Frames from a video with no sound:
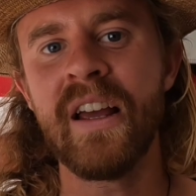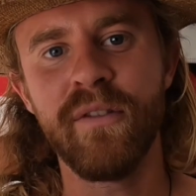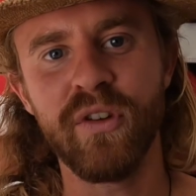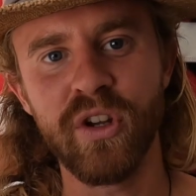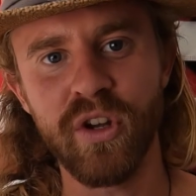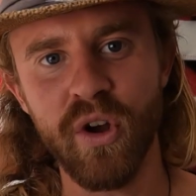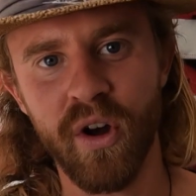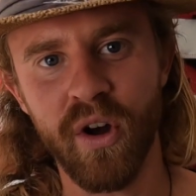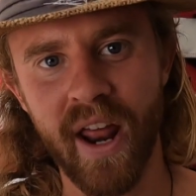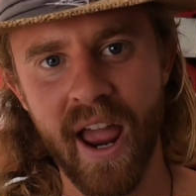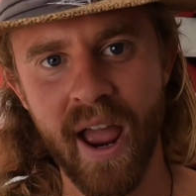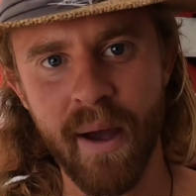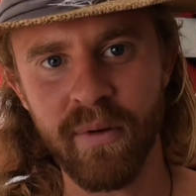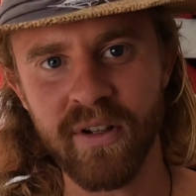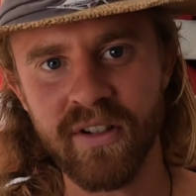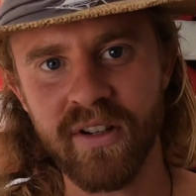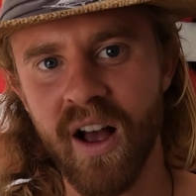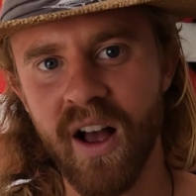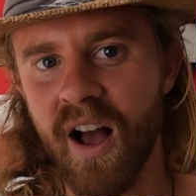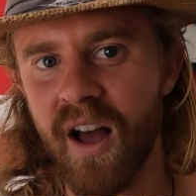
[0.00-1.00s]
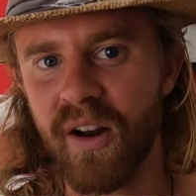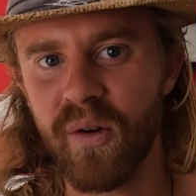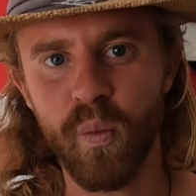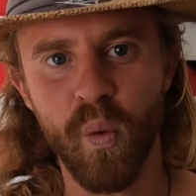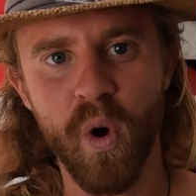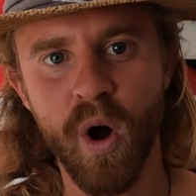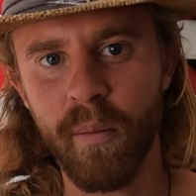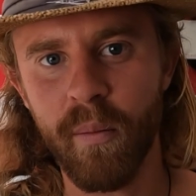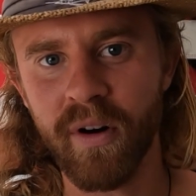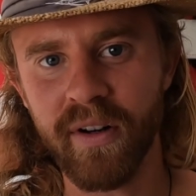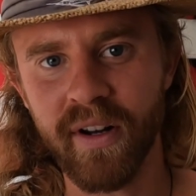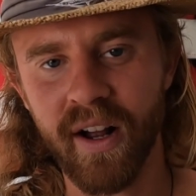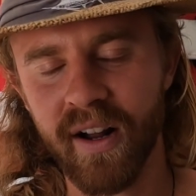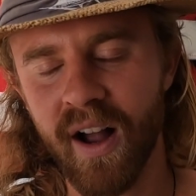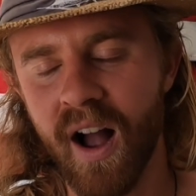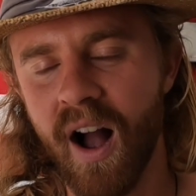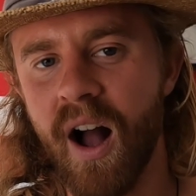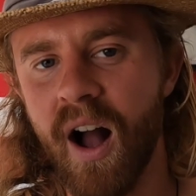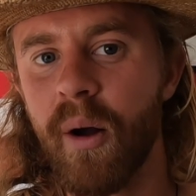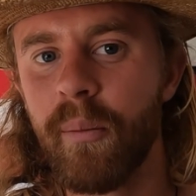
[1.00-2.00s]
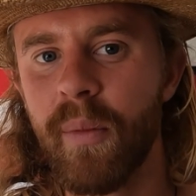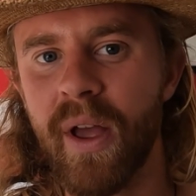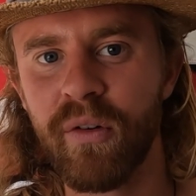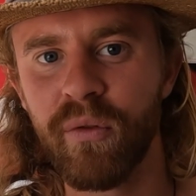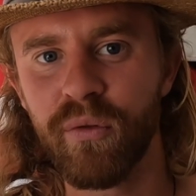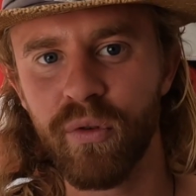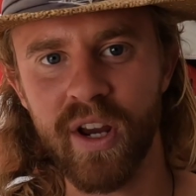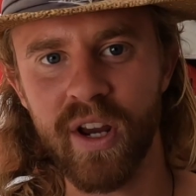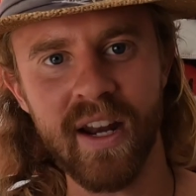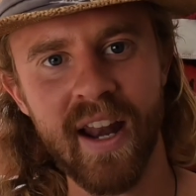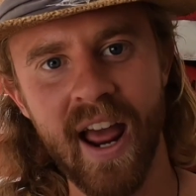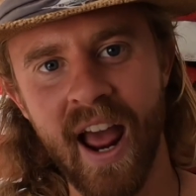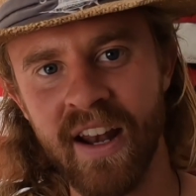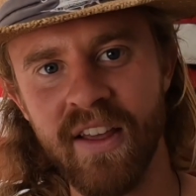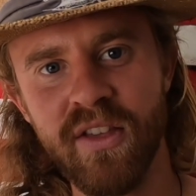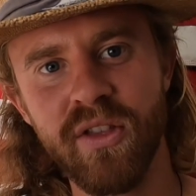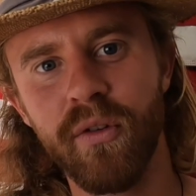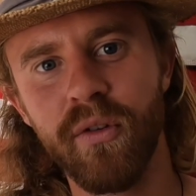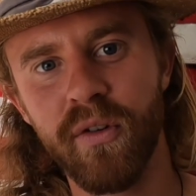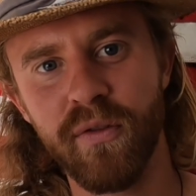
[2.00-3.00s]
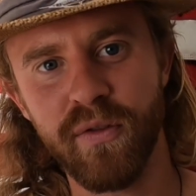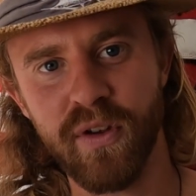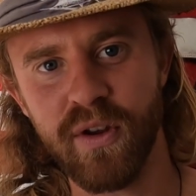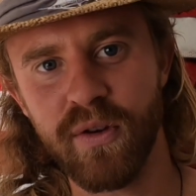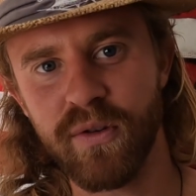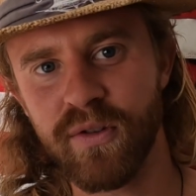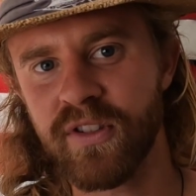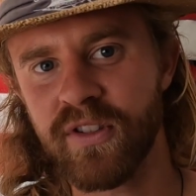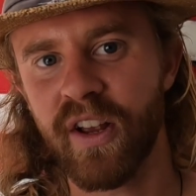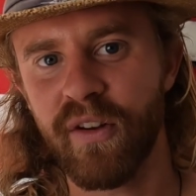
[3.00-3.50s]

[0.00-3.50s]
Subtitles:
If you go on Amazon, Walmart.com, and read any of the reviews,